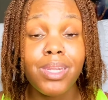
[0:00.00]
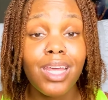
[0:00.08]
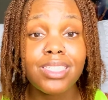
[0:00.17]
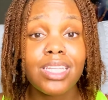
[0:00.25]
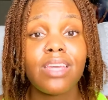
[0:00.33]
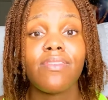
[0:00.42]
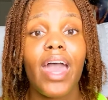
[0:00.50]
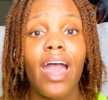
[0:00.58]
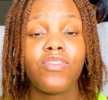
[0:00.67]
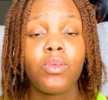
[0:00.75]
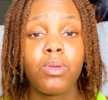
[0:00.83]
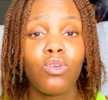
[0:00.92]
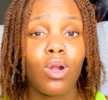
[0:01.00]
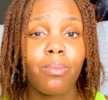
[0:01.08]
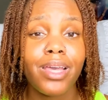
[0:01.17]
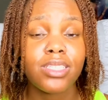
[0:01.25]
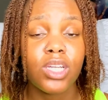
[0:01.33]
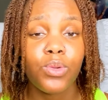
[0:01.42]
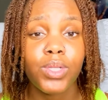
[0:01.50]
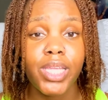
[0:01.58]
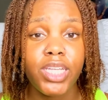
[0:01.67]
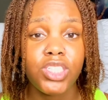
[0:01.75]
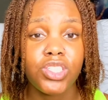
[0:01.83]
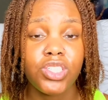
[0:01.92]
It doesn't even have to be a romantic
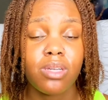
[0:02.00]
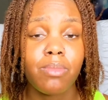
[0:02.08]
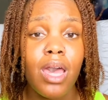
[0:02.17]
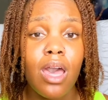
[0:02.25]
relationship,